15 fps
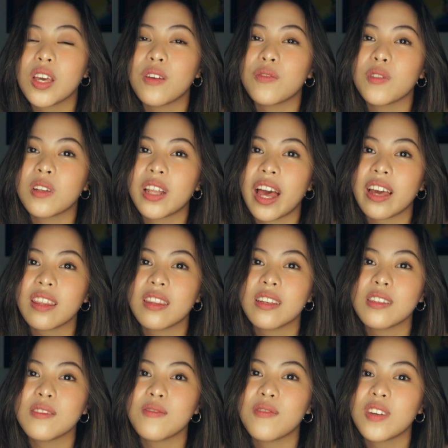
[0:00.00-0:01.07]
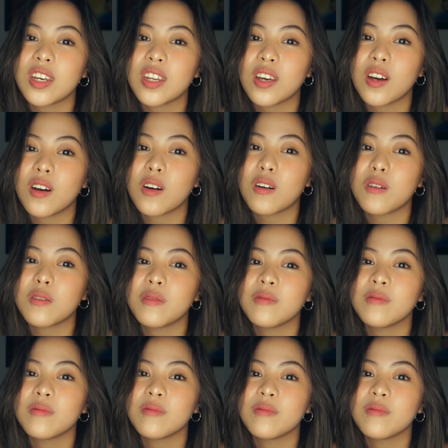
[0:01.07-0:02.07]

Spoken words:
If you like this video,